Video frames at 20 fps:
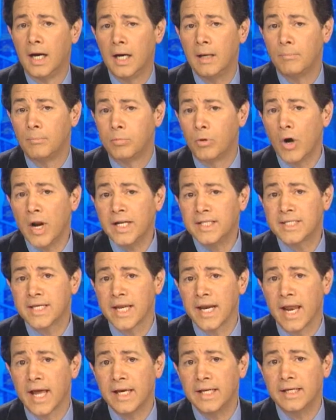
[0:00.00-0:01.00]
A break
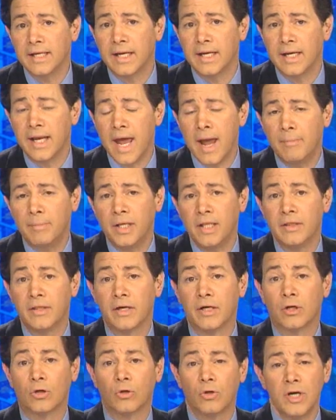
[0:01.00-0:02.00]
tonight in nabbing the
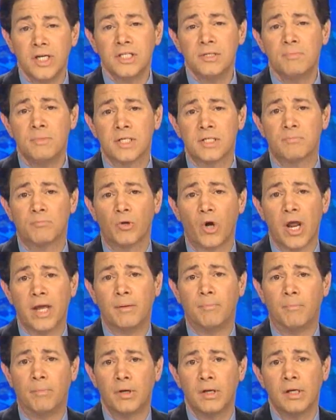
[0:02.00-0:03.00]
Christmas break
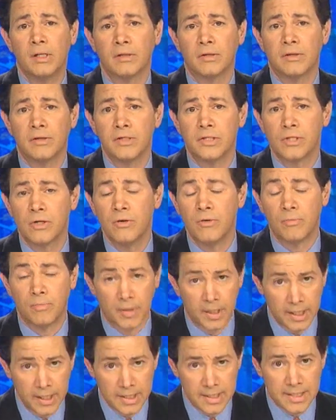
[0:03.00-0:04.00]
burglars who
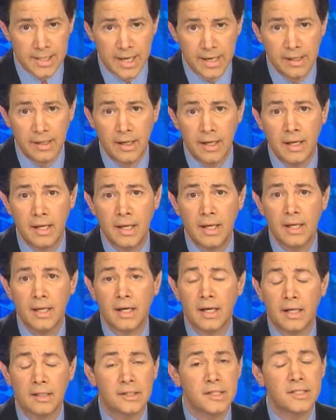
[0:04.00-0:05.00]
police say
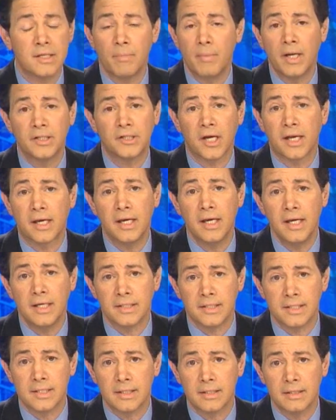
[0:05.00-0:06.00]
are just a bunch of
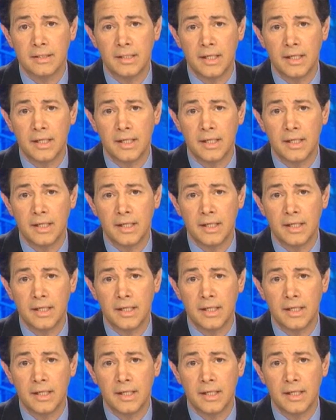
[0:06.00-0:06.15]
kids.